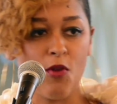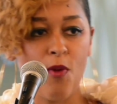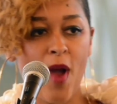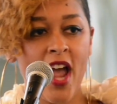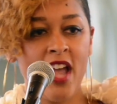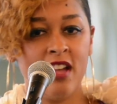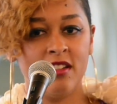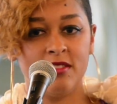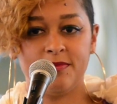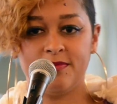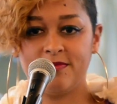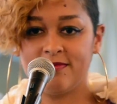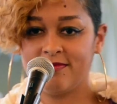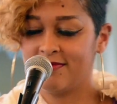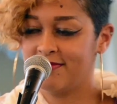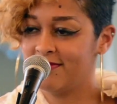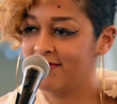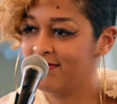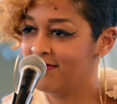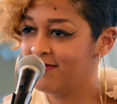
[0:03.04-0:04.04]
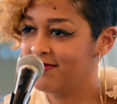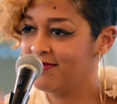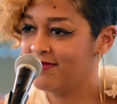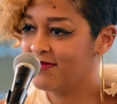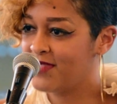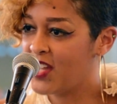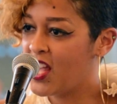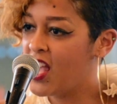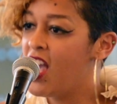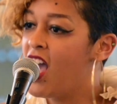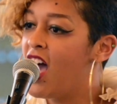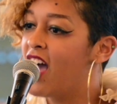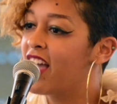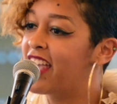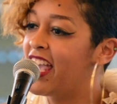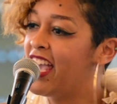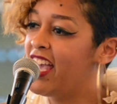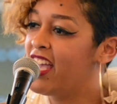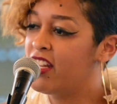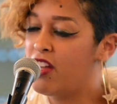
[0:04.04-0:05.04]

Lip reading: Right? Again,